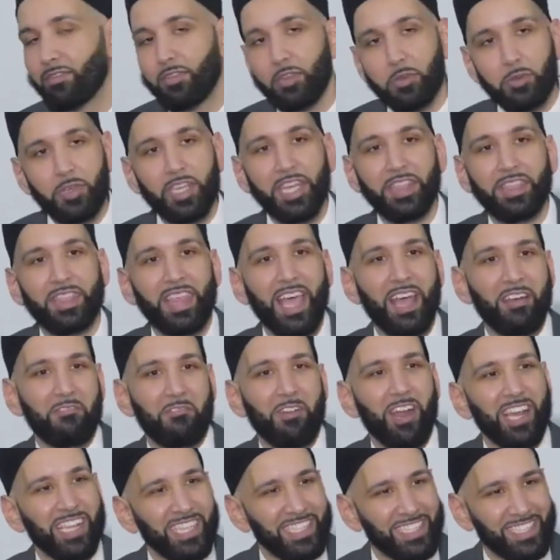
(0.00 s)
If you get that
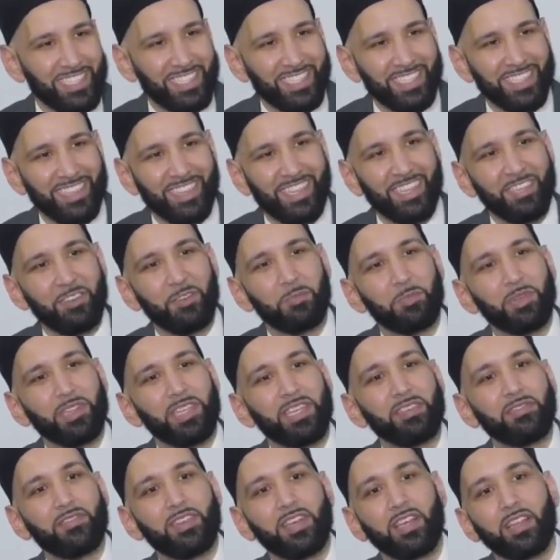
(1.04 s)
right, then your
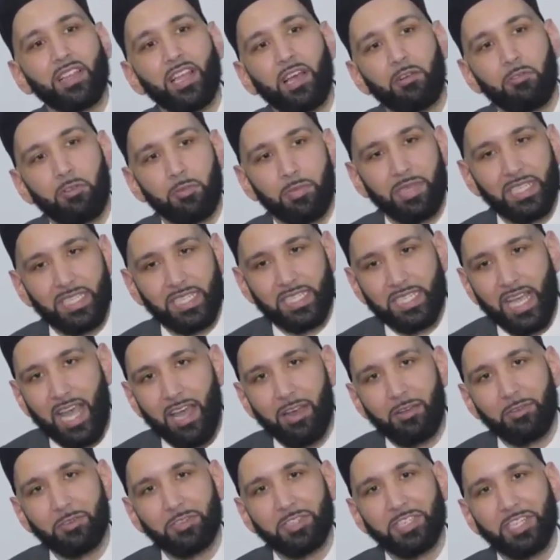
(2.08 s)
belief in Allah will be
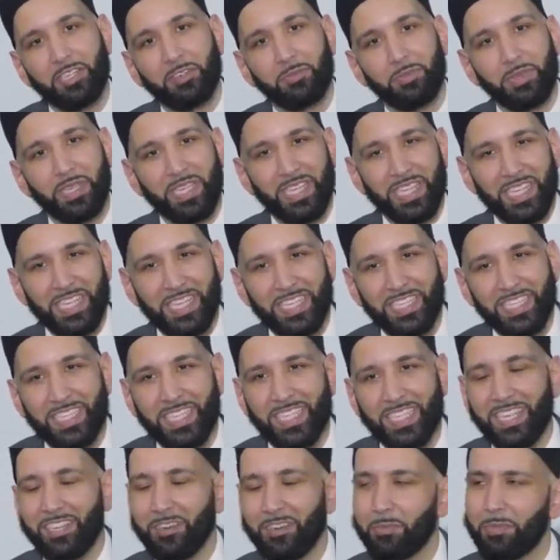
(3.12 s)
sound, it'll be
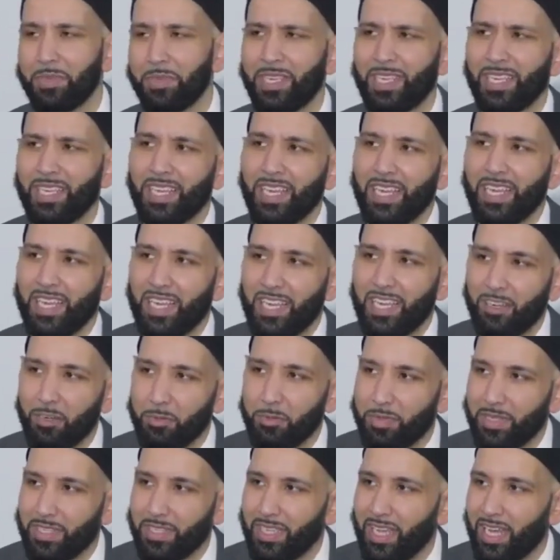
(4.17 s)
easy,
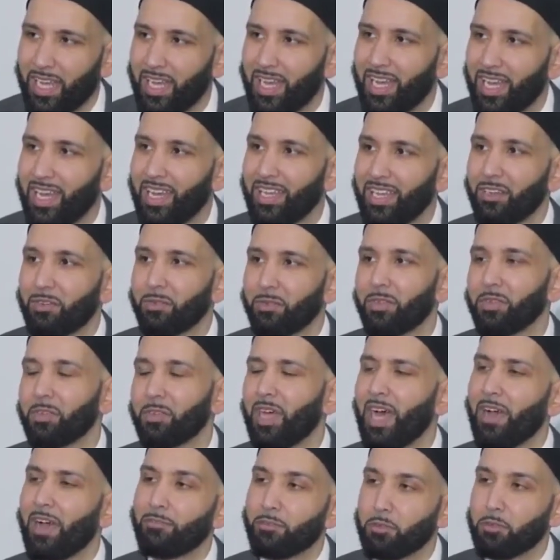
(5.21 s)

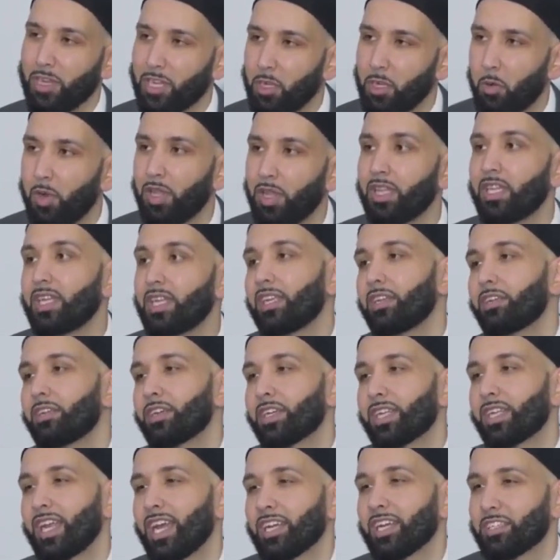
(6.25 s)
you'll have tranquility in your
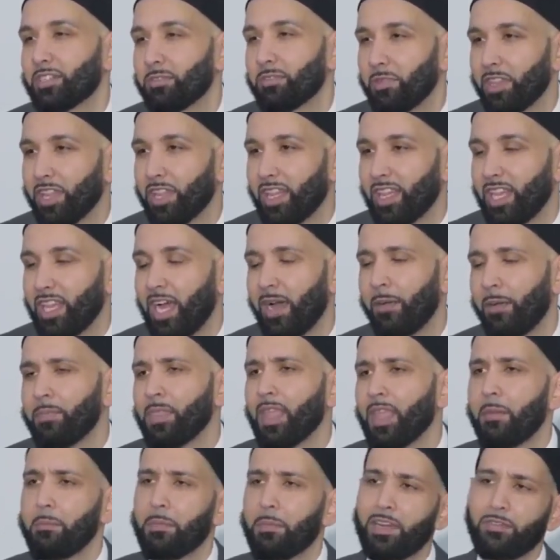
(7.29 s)
connection with Allah.
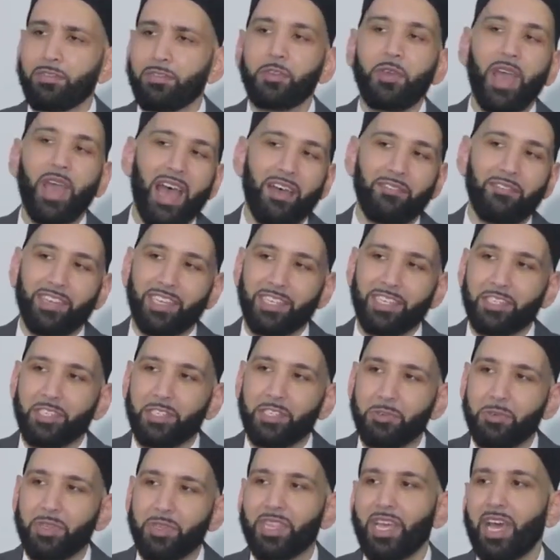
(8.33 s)
But if you have an
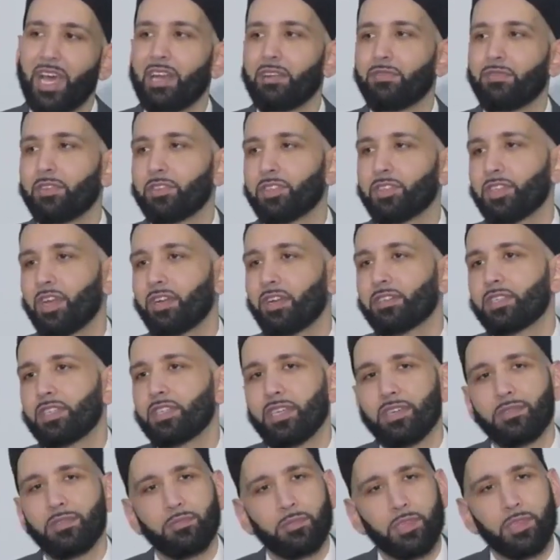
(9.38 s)
issue with that, if you start
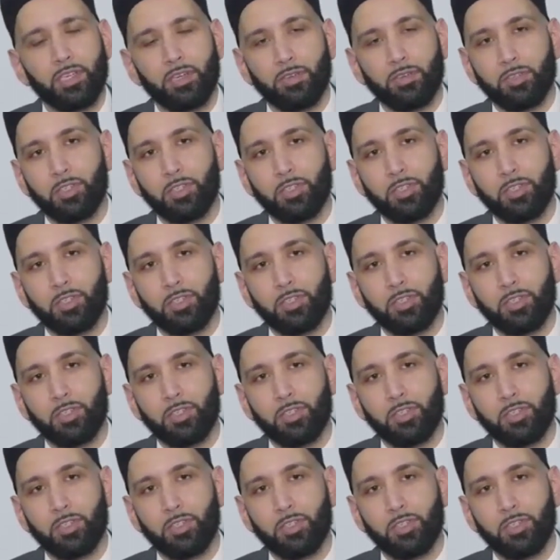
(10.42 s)
to,